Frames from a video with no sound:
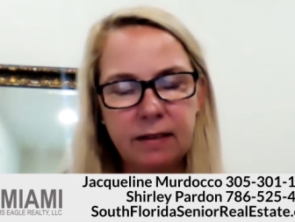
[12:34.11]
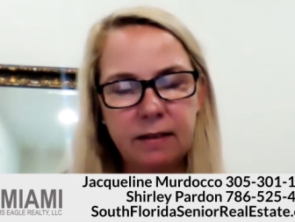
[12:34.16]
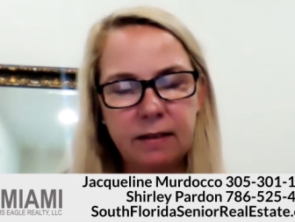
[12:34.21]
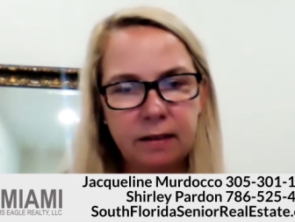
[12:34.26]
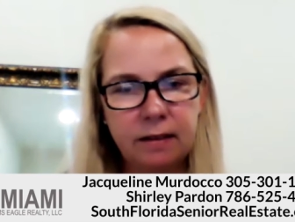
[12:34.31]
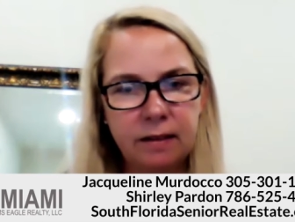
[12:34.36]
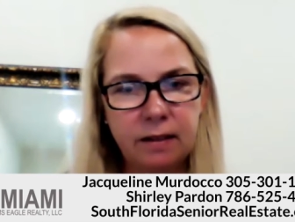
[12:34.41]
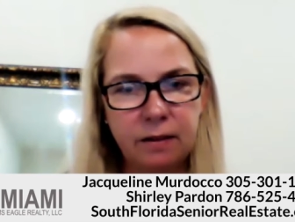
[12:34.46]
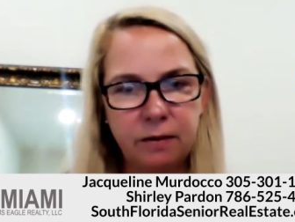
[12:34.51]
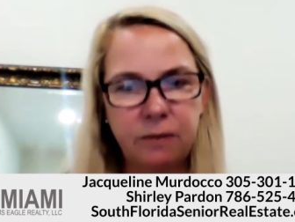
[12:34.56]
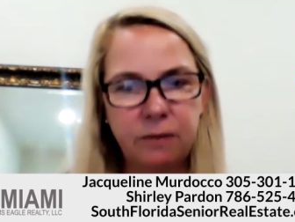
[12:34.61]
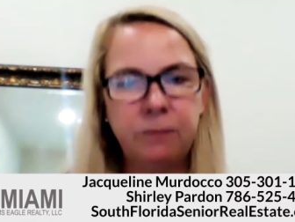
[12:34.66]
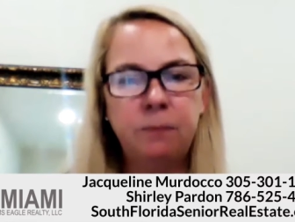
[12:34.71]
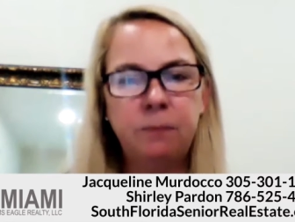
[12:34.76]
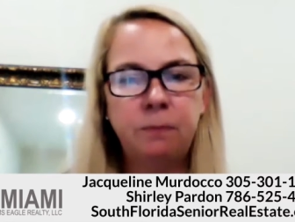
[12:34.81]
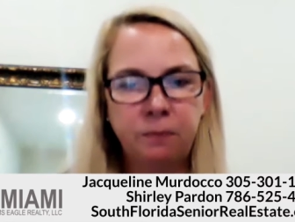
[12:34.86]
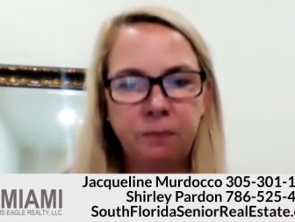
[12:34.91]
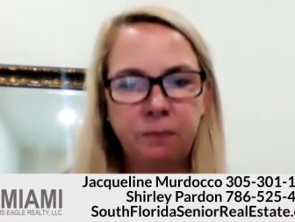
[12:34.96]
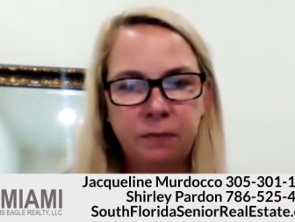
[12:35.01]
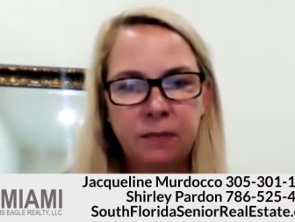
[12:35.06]
So
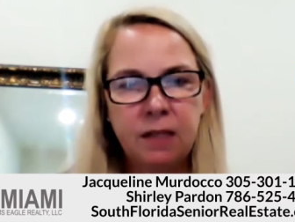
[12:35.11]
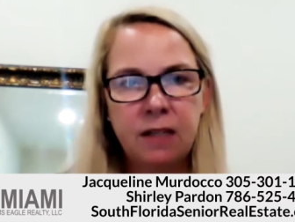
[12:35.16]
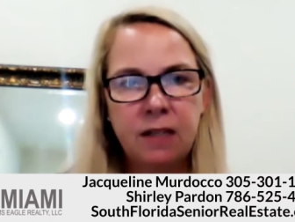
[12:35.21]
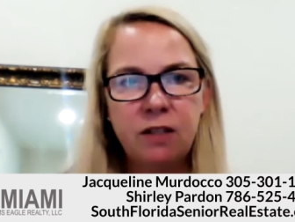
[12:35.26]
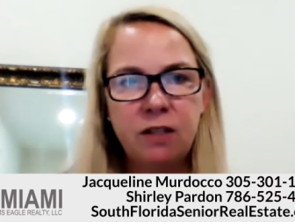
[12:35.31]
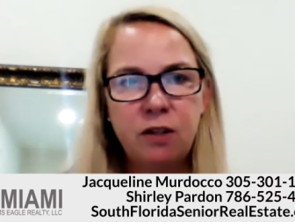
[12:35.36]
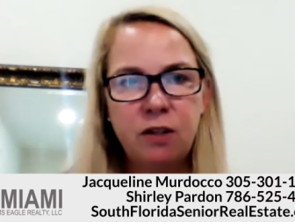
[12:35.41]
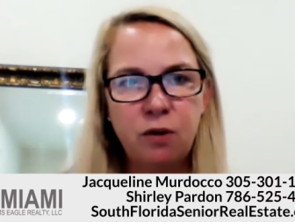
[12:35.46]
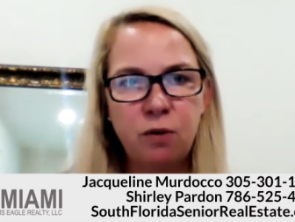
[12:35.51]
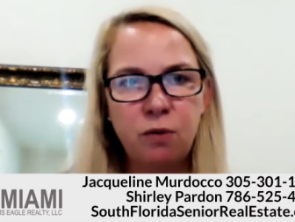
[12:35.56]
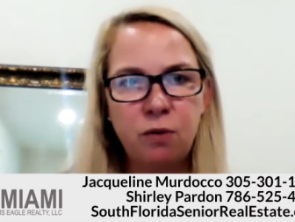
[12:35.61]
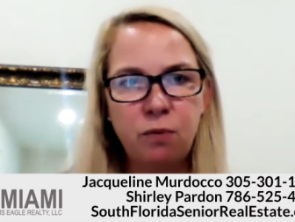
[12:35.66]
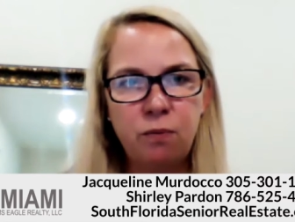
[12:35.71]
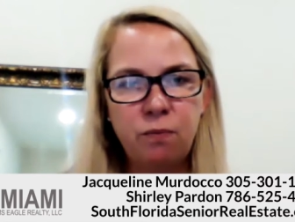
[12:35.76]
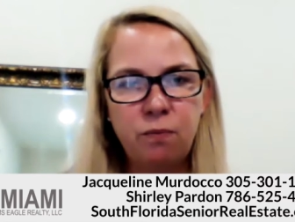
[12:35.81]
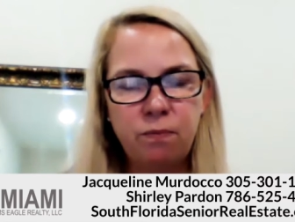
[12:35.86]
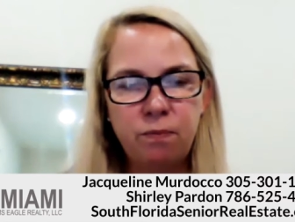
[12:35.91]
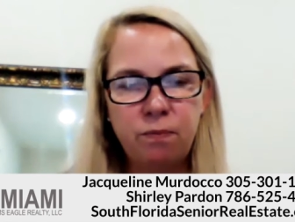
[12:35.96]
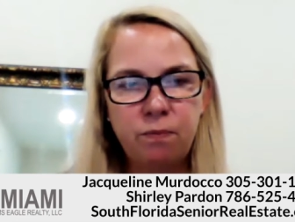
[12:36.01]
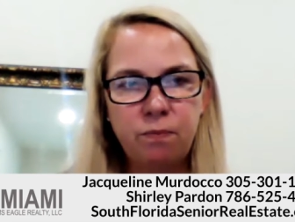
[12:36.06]
to
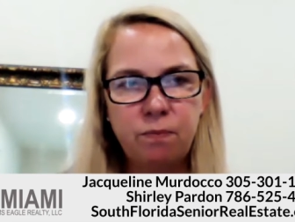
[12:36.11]
yeah